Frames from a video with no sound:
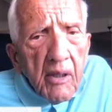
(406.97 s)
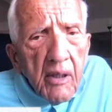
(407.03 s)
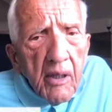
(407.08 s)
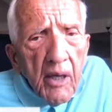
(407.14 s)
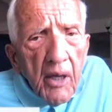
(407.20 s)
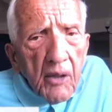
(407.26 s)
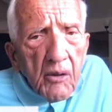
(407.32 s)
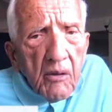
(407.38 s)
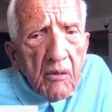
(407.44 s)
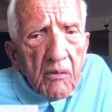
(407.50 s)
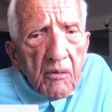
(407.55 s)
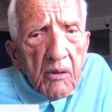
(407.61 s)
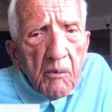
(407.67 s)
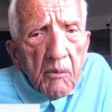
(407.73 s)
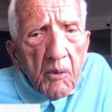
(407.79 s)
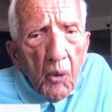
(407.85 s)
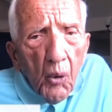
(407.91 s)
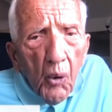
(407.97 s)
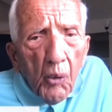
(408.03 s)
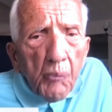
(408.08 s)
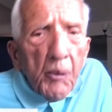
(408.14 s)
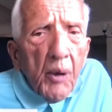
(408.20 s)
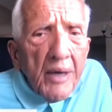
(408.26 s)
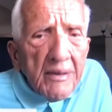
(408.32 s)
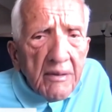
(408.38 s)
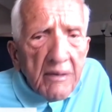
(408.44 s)
and consume it all
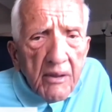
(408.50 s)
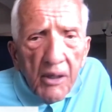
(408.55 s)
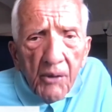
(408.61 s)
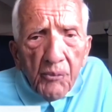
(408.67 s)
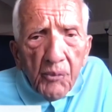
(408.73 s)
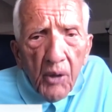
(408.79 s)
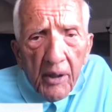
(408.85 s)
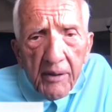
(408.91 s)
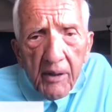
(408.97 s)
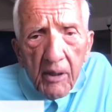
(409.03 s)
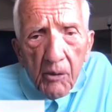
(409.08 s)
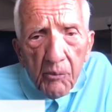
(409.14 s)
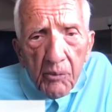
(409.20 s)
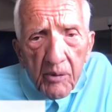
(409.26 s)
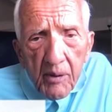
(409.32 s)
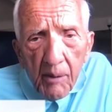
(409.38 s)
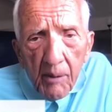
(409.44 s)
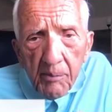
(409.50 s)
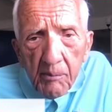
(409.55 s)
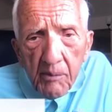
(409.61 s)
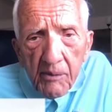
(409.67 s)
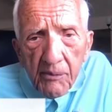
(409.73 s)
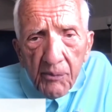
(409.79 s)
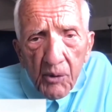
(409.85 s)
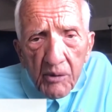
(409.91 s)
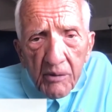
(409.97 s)
by itself, like in a
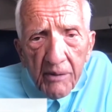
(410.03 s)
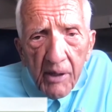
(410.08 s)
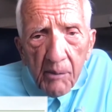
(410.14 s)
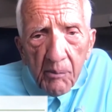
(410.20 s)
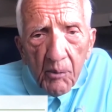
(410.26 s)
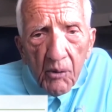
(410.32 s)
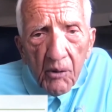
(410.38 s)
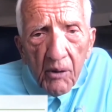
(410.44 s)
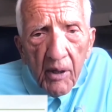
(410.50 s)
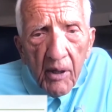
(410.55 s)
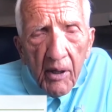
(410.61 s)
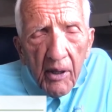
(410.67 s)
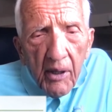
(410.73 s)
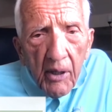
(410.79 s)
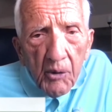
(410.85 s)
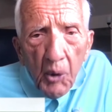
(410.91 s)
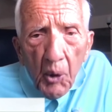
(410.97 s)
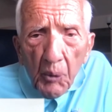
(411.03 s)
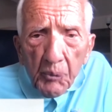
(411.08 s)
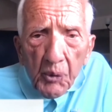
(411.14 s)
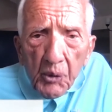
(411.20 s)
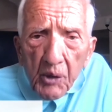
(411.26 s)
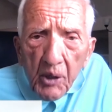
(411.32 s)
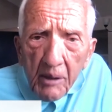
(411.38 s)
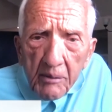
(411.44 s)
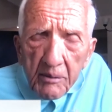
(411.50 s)
supplement, for example, it
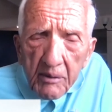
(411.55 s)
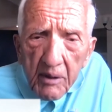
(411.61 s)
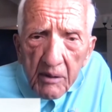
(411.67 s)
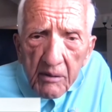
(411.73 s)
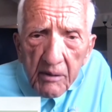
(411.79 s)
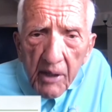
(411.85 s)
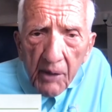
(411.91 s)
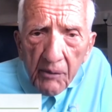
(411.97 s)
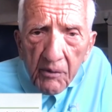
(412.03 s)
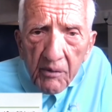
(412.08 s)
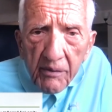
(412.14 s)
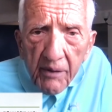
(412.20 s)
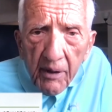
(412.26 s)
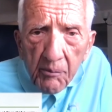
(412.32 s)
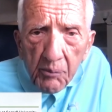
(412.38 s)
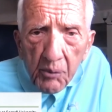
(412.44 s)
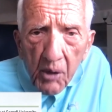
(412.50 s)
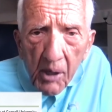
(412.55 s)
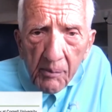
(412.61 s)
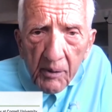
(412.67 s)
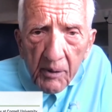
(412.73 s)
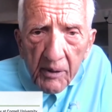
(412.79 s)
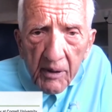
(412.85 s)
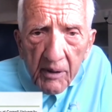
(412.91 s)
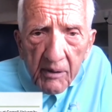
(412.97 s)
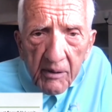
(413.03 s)
oftentimes doesn't have the same
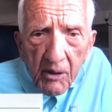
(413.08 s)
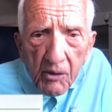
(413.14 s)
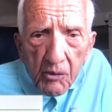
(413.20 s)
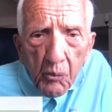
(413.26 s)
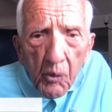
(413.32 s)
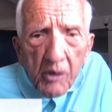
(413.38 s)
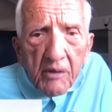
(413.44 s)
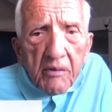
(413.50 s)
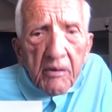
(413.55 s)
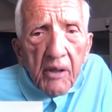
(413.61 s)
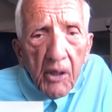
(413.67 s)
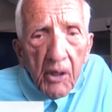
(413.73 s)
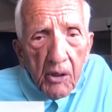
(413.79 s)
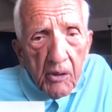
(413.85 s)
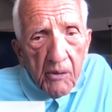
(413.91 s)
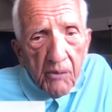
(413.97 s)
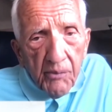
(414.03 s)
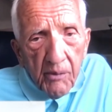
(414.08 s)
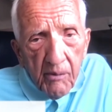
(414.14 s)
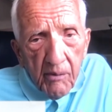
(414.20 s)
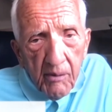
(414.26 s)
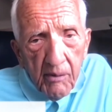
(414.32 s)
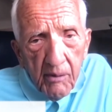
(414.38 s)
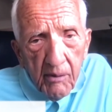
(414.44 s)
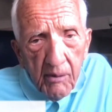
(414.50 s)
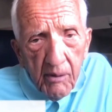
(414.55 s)
property it does when it's in the food.
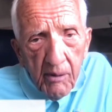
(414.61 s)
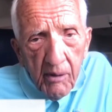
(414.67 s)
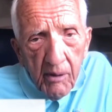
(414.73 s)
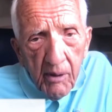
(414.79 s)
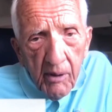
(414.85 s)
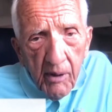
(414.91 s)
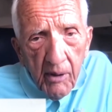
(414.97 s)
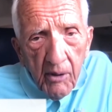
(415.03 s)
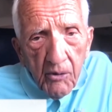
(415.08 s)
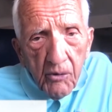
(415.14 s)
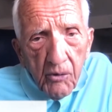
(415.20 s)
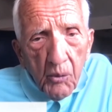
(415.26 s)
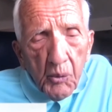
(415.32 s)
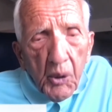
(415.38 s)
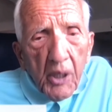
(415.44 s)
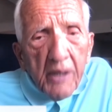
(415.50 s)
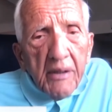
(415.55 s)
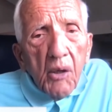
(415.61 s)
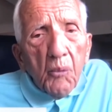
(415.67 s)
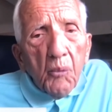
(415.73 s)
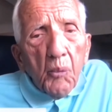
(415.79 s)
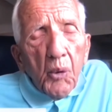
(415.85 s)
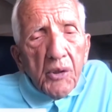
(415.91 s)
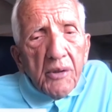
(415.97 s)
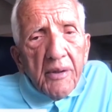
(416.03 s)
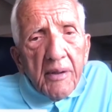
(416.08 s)
So taking out
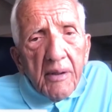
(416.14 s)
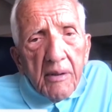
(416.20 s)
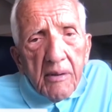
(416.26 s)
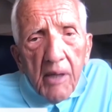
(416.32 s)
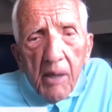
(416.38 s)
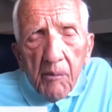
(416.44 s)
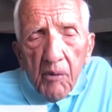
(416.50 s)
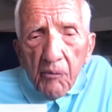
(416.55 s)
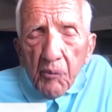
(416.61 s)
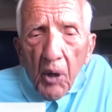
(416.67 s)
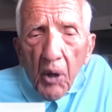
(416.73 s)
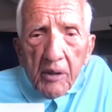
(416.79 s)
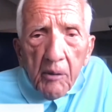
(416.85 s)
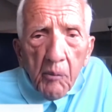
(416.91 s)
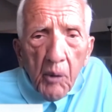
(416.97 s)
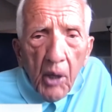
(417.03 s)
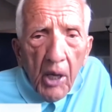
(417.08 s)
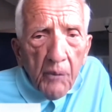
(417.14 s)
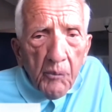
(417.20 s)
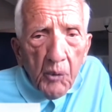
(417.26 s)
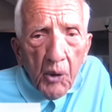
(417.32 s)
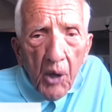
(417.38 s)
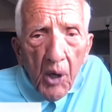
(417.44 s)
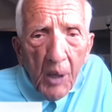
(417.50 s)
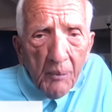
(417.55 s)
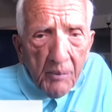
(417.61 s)
one thing at a time, in fact, it may have
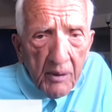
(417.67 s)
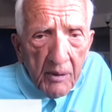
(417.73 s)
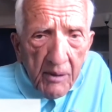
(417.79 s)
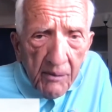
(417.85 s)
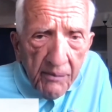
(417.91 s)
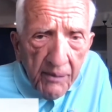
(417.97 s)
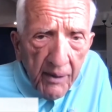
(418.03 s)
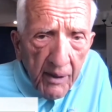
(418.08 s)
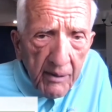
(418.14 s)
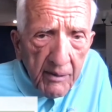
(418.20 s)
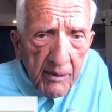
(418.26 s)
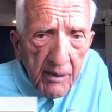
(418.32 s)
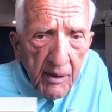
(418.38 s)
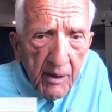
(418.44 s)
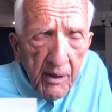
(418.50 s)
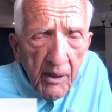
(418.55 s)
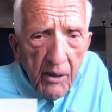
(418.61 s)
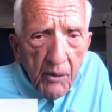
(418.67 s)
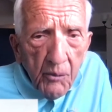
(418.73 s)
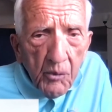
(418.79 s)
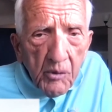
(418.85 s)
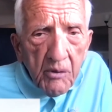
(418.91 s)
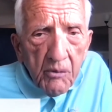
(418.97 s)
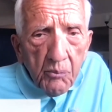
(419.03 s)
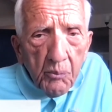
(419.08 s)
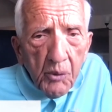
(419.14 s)
the opposite effect,
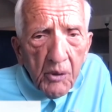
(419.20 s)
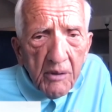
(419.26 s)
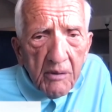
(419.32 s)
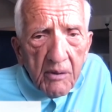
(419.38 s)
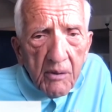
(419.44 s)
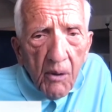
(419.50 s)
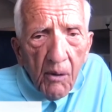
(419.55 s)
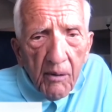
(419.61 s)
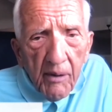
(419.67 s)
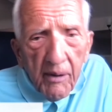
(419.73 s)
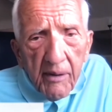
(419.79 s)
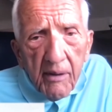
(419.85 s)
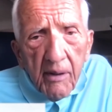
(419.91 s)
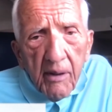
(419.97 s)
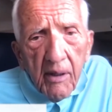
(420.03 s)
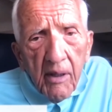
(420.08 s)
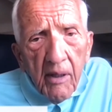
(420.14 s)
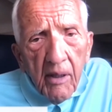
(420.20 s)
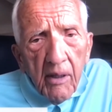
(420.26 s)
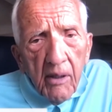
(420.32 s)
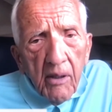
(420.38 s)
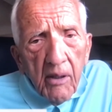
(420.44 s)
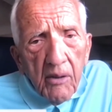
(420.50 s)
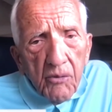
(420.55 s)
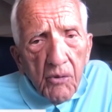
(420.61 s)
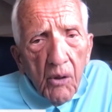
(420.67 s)
which is pretty startling.
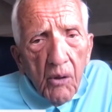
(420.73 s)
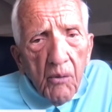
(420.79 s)
So